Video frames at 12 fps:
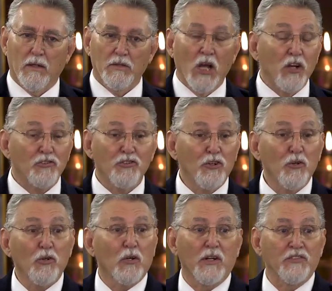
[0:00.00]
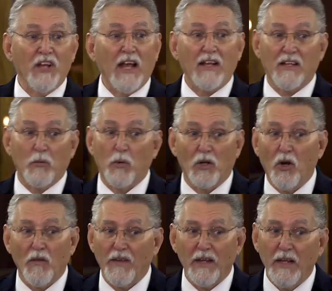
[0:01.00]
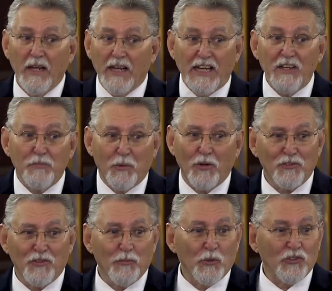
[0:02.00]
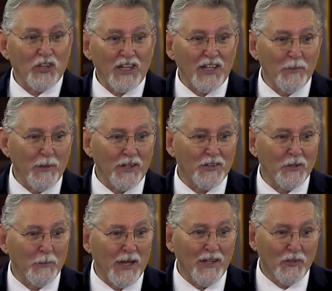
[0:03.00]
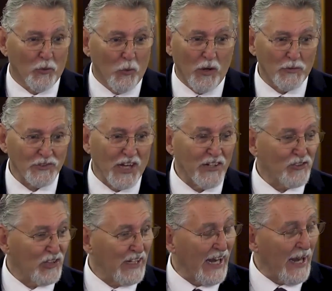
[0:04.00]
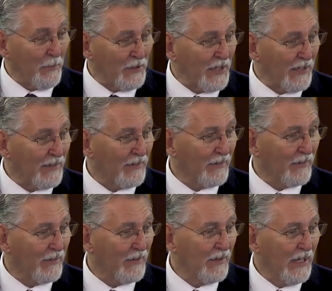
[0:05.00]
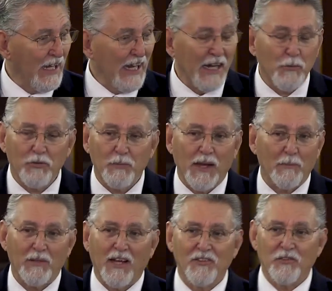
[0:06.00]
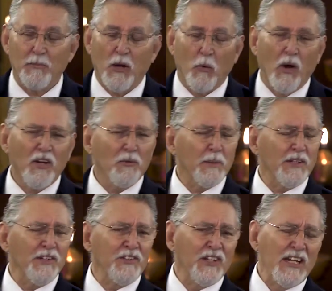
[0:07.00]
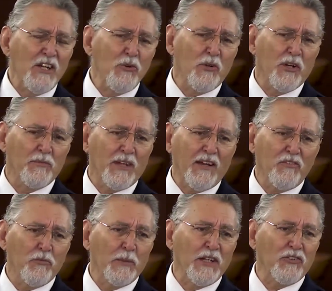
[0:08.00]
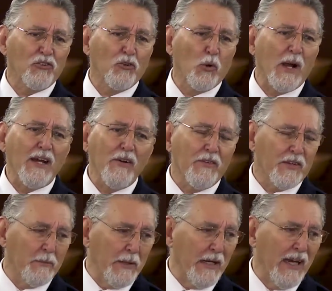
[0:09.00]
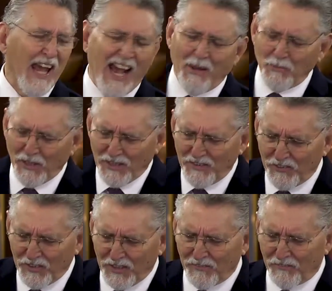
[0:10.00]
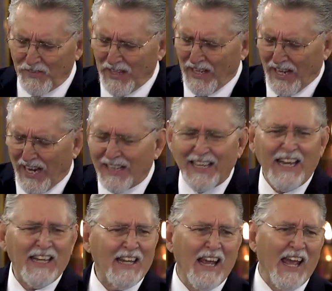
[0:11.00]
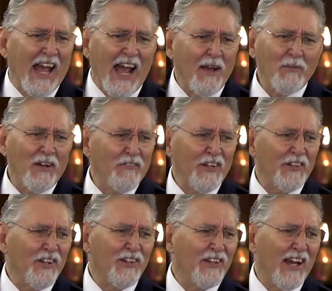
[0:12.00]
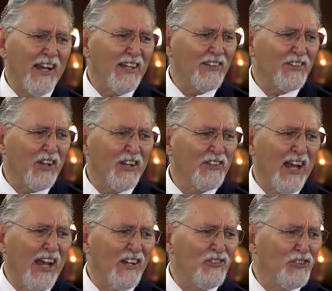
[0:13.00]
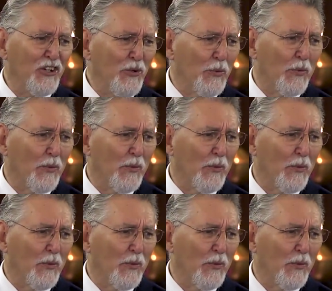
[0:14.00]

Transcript: Not sure exactly what all that each person was thinking about in their mind on what was actually happening. He was baptizing by water, but he said, He who comes after me is greater than me. I'm not even, I can't, I'm not fit to untie, untie his shoe.